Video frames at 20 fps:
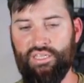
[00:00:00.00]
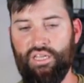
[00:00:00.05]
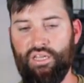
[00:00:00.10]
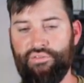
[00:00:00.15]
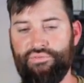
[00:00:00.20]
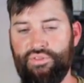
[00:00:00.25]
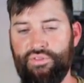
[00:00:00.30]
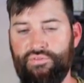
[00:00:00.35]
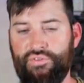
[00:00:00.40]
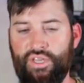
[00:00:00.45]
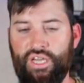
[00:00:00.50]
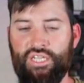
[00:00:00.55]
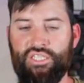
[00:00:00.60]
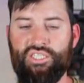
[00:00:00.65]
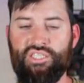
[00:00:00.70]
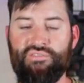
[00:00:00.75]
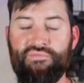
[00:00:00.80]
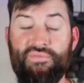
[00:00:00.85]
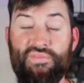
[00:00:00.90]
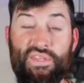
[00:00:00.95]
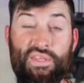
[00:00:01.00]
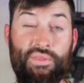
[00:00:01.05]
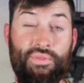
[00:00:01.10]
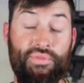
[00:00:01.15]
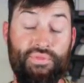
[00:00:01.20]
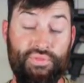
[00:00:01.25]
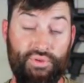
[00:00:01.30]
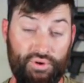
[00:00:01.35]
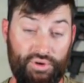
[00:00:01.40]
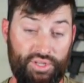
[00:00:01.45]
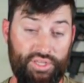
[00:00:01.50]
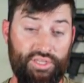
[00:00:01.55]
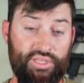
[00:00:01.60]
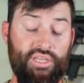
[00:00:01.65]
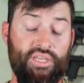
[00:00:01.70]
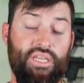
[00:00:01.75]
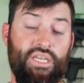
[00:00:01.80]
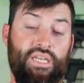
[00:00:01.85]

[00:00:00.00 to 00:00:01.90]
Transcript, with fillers: of the Feyachi V30.